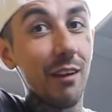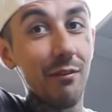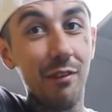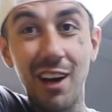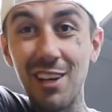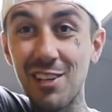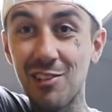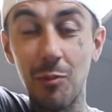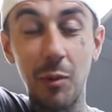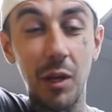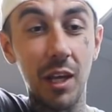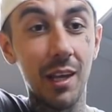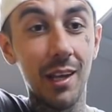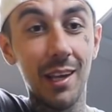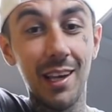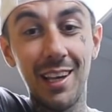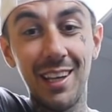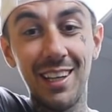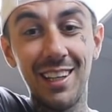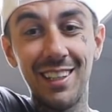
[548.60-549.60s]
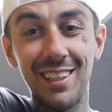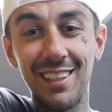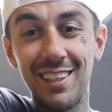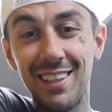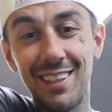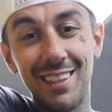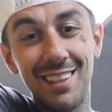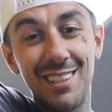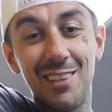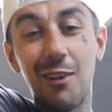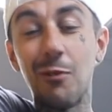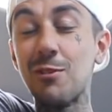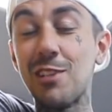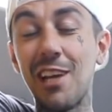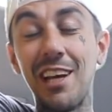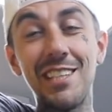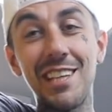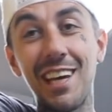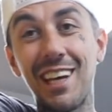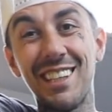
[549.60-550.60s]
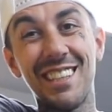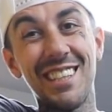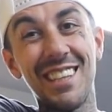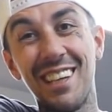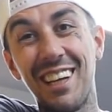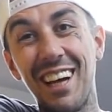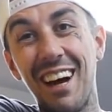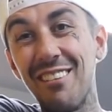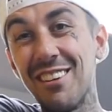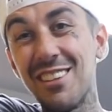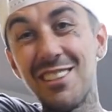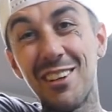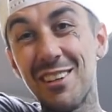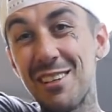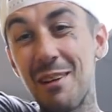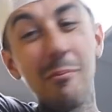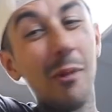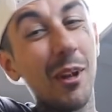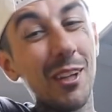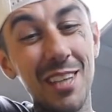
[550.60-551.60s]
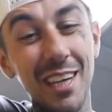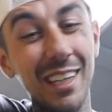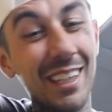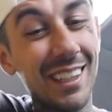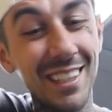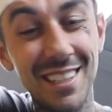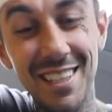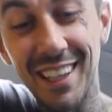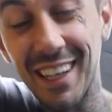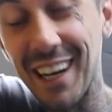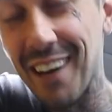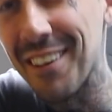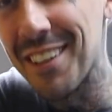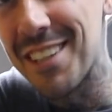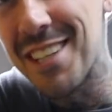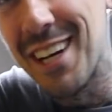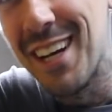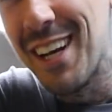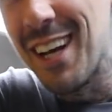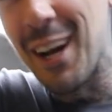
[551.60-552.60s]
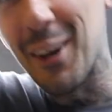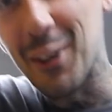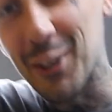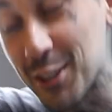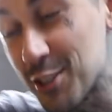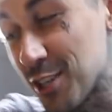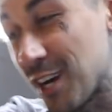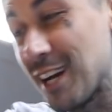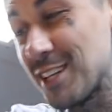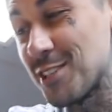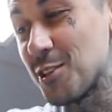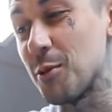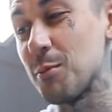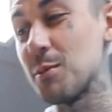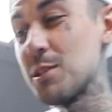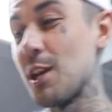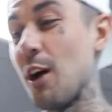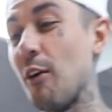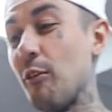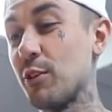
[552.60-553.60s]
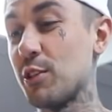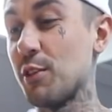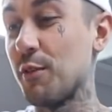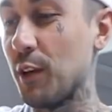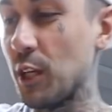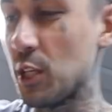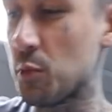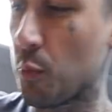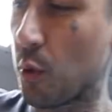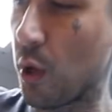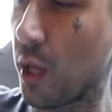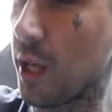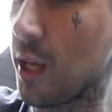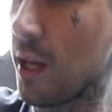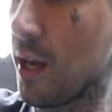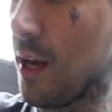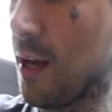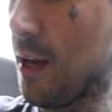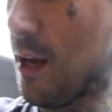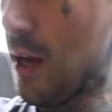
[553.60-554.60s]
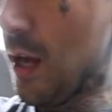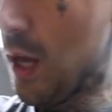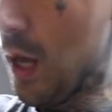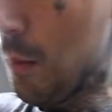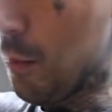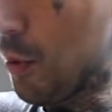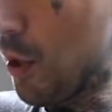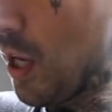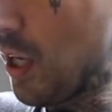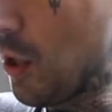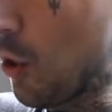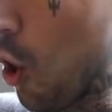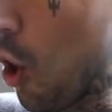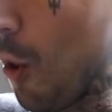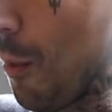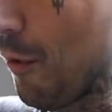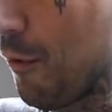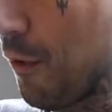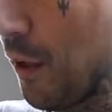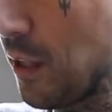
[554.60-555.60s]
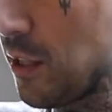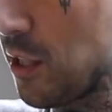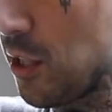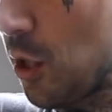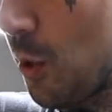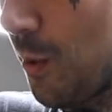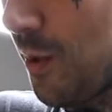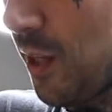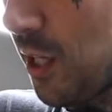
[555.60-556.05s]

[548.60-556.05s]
advice for me? Don't say take it to the garage, because I'm not taking it to the garage. I'm going to try and do it myself, which I think is pretty normal thing to do in